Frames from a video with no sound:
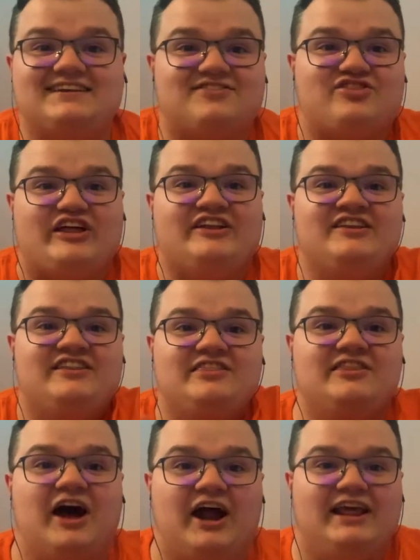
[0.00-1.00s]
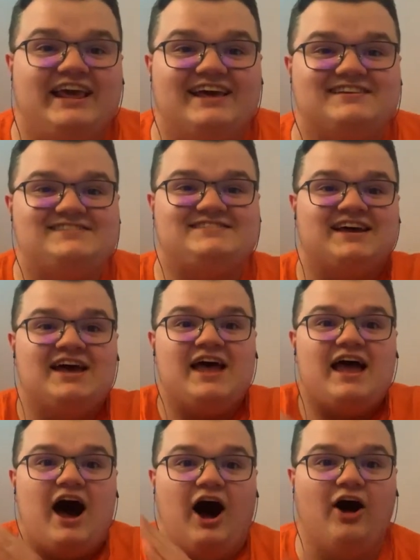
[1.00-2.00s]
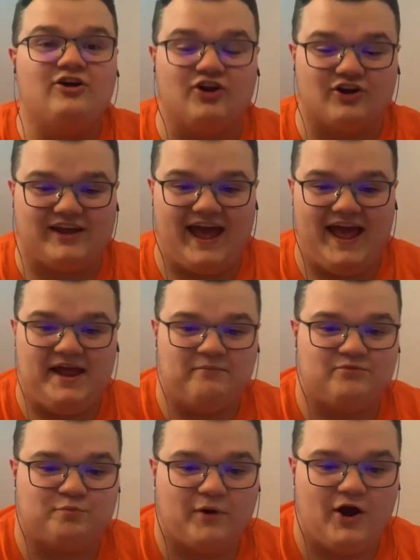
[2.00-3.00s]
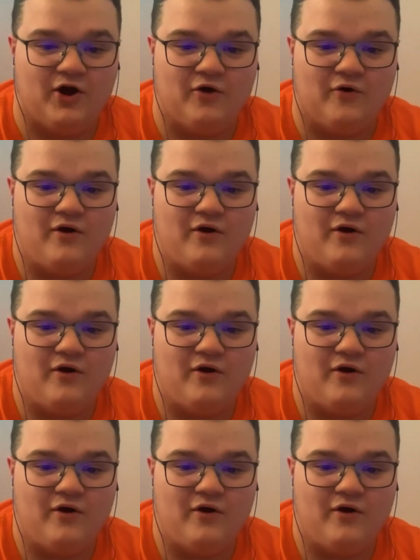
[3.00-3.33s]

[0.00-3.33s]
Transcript: is the nuttiest Hunger Games, bro.